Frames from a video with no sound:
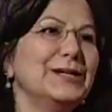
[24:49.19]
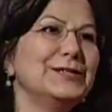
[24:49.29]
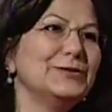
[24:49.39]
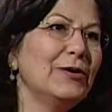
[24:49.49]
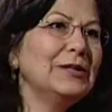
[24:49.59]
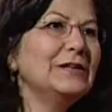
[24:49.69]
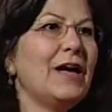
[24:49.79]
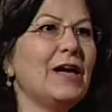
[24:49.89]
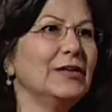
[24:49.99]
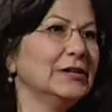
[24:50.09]
started
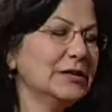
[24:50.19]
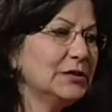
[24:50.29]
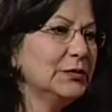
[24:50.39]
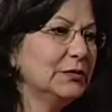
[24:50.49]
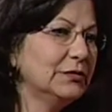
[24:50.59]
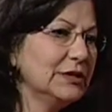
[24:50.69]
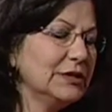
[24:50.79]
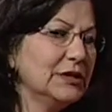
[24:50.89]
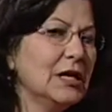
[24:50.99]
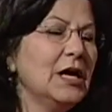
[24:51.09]
having this
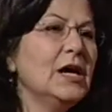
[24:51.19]
university.